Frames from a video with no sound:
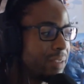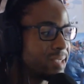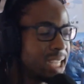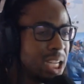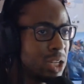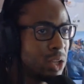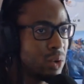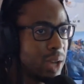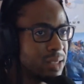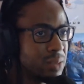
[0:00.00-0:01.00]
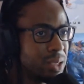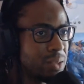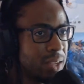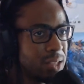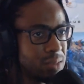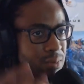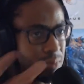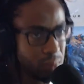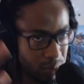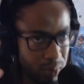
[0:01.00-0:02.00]
seen you at some of these events.
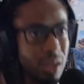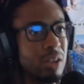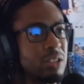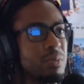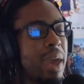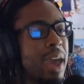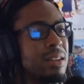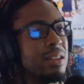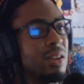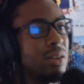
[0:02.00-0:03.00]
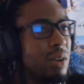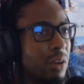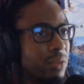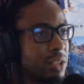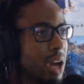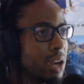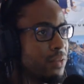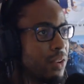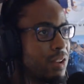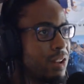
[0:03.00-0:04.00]
Here's Matt, our
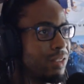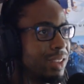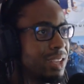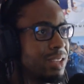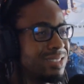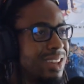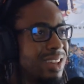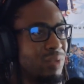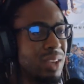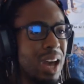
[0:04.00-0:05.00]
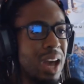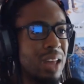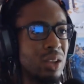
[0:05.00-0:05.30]
photographer. Like he's the guy like who